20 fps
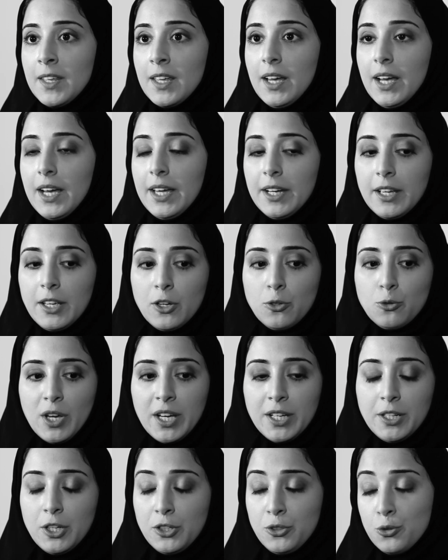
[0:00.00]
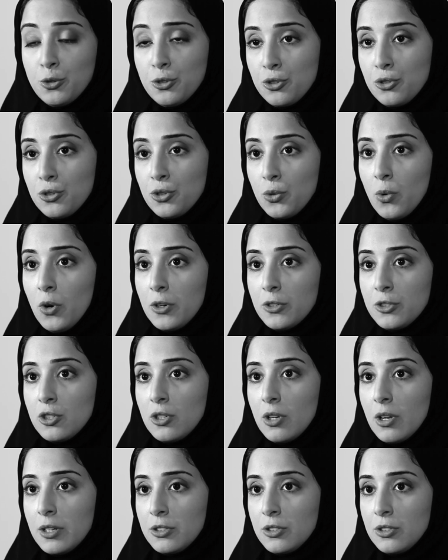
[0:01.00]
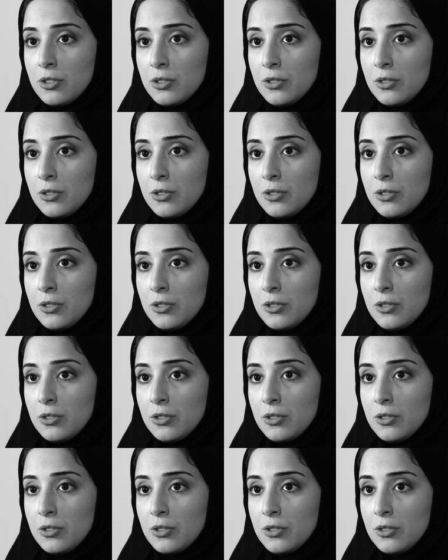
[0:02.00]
and I used to watch lots